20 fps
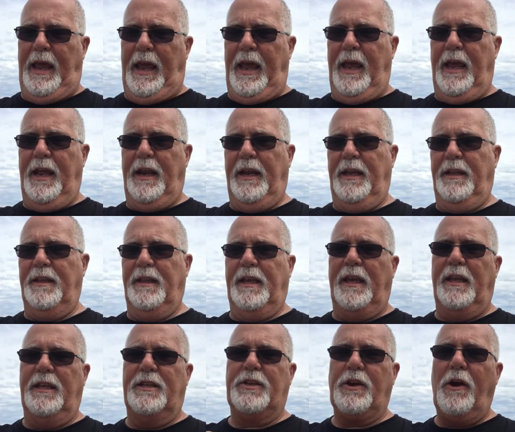And in
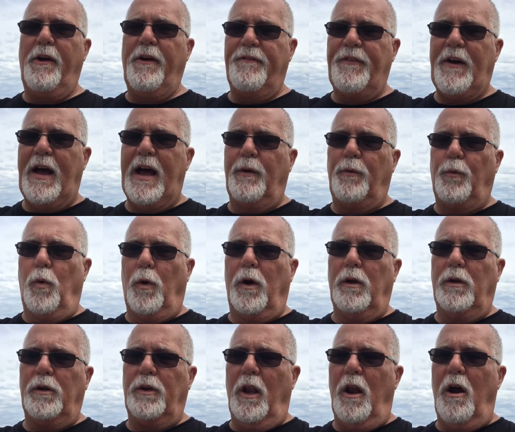the certified
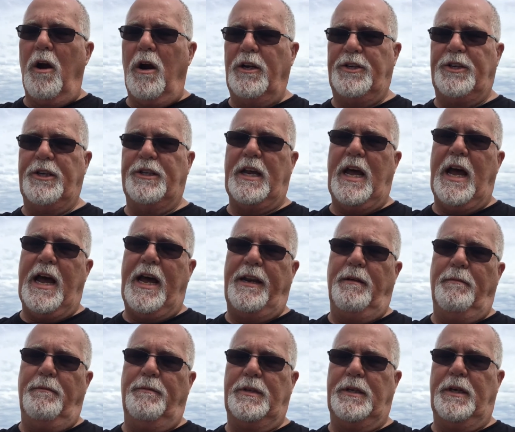world largest
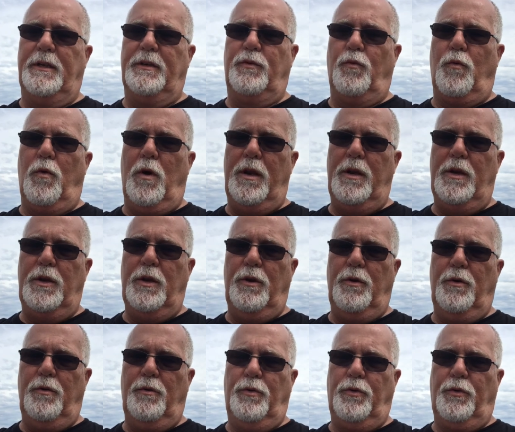items is one,
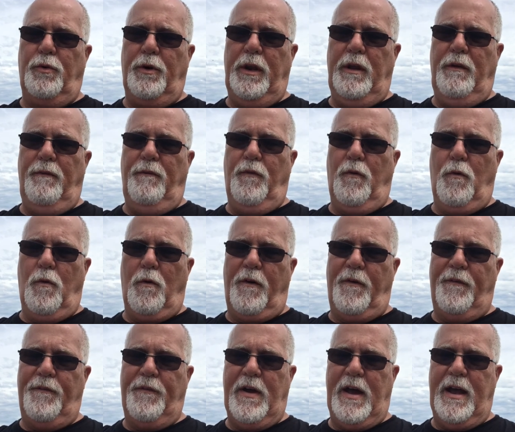two, three,
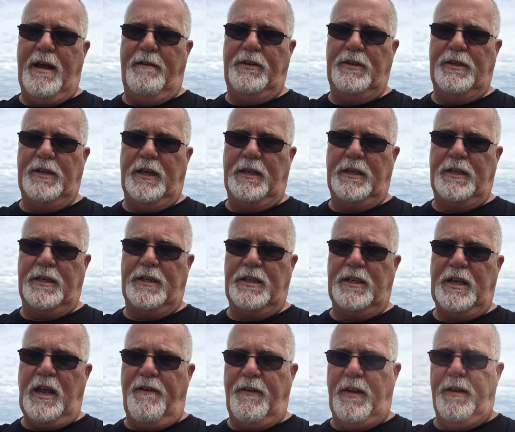four, five, six,
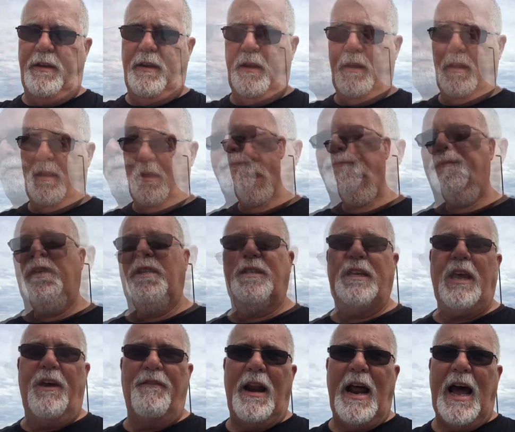seven,
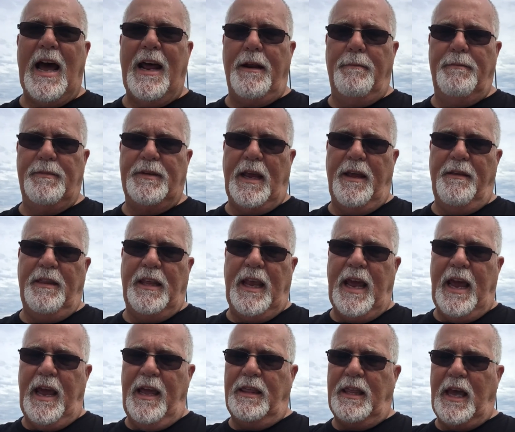seven items, and
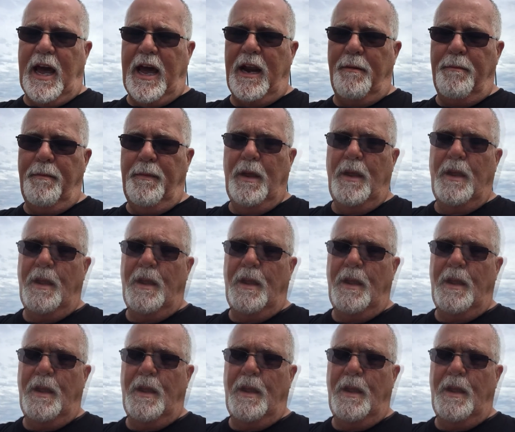the eighth item,